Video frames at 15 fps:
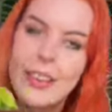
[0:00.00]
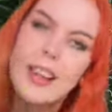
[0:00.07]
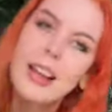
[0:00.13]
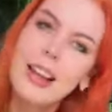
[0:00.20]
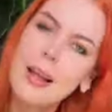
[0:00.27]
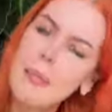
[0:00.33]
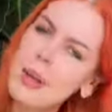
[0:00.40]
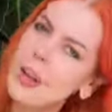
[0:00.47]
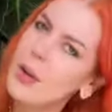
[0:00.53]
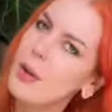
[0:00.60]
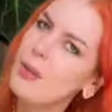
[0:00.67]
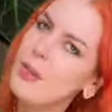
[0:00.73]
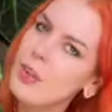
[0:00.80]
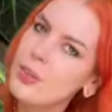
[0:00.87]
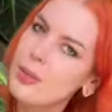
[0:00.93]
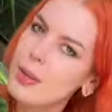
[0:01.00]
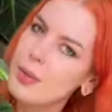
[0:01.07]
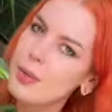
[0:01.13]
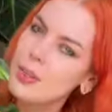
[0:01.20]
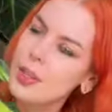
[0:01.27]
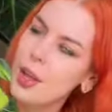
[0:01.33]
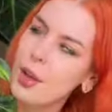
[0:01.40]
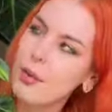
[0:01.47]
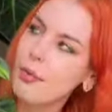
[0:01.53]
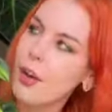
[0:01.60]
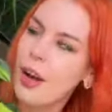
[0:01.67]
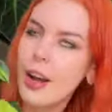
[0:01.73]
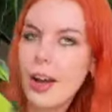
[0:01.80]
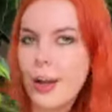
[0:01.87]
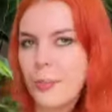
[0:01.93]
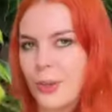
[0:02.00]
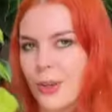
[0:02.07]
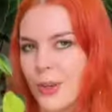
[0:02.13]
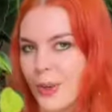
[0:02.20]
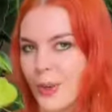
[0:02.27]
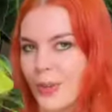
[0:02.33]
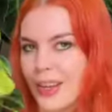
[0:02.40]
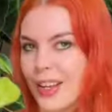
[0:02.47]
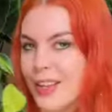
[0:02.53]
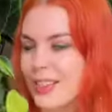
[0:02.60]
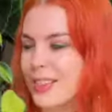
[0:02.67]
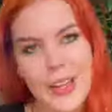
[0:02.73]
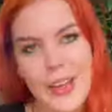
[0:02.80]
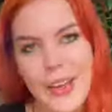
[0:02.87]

Let me know if you do it yourself, I am curious.